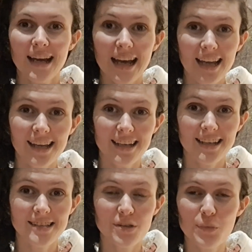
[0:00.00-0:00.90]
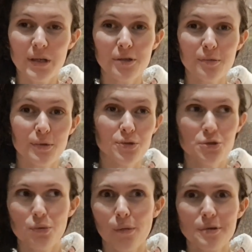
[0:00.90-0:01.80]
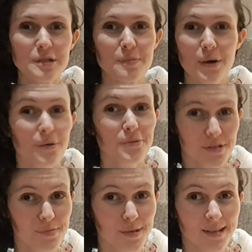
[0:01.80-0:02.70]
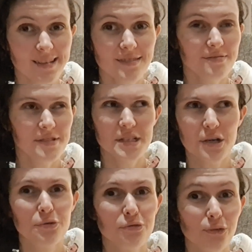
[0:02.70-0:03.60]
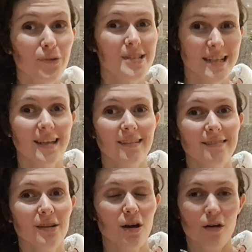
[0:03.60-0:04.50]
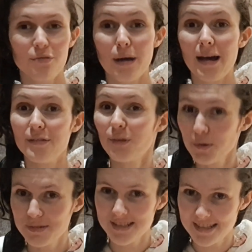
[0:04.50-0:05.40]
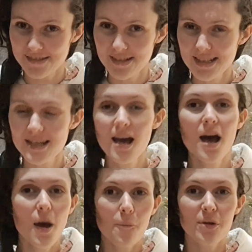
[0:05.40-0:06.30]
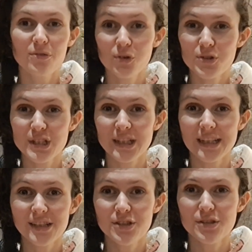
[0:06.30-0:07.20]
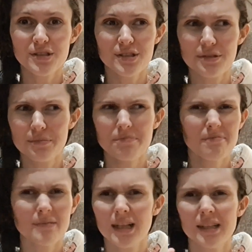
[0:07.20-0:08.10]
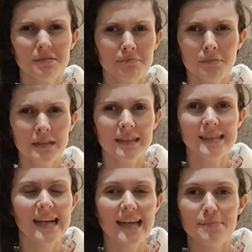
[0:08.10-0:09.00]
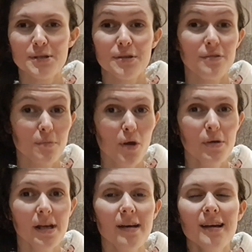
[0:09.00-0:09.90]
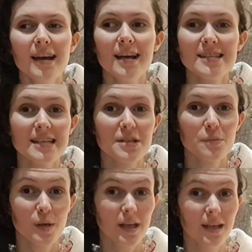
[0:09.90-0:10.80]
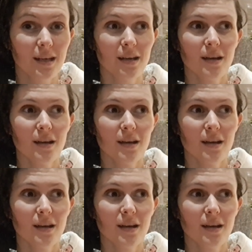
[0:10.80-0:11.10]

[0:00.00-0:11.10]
Hi guys, and welcome to what was supposed to be video 14 of my Vlogmas series, but unfortunately, due to a little tiny episode of pneumonia, has ended up being